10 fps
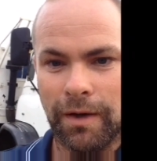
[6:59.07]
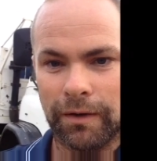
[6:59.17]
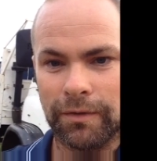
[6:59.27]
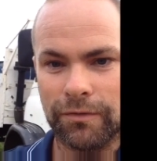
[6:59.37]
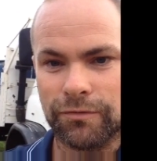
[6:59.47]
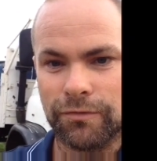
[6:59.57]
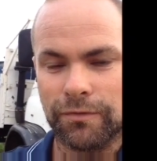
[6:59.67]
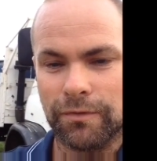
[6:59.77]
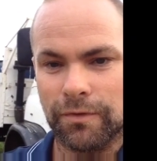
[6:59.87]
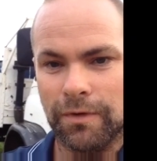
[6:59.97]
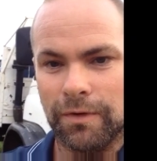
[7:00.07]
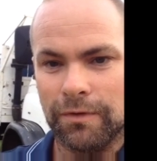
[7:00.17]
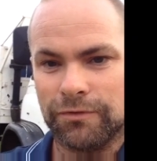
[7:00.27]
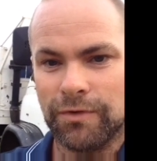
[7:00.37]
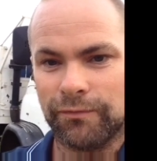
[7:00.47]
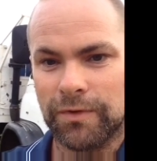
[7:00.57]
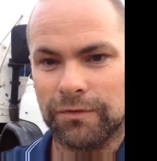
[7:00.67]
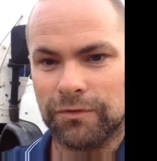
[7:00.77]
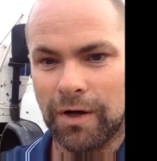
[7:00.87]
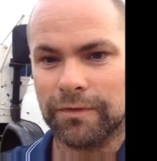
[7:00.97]
and it's
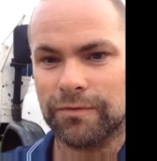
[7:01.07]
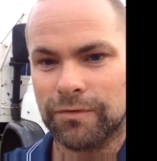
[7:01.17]
shifted tons